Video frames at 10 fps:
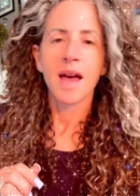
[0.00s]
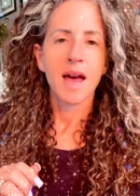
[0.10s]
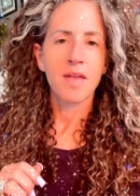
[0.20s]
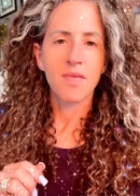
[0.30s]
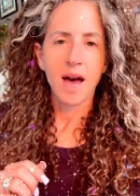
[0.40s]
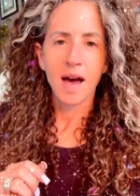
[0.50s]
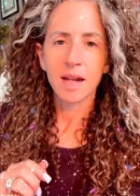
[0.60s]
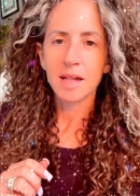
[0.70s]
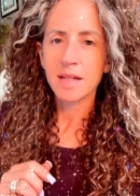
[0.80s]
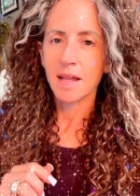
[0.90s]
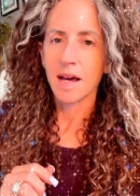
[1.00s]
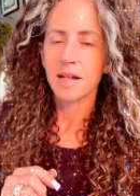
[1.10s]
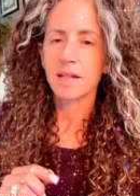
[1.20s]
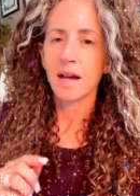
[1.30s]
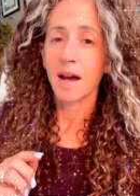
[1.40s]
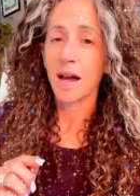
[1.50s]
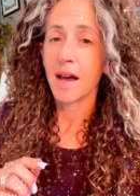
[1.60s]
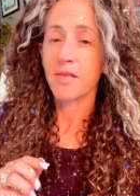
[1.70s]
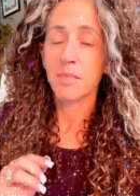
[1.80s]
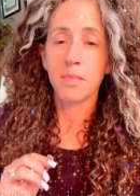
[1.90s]
and that is that I
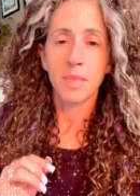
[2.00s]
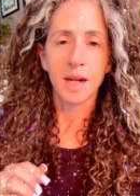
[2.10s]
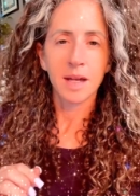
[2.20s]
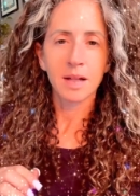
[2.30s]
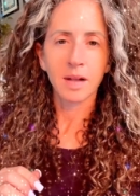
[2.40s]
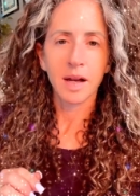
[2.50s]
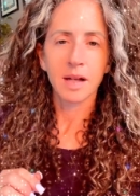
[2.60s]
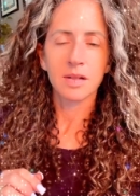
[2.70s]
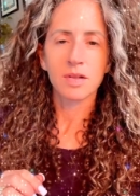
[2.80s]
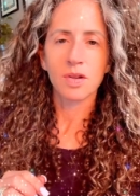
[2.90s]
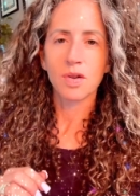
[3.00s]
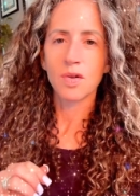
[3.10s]
have many clients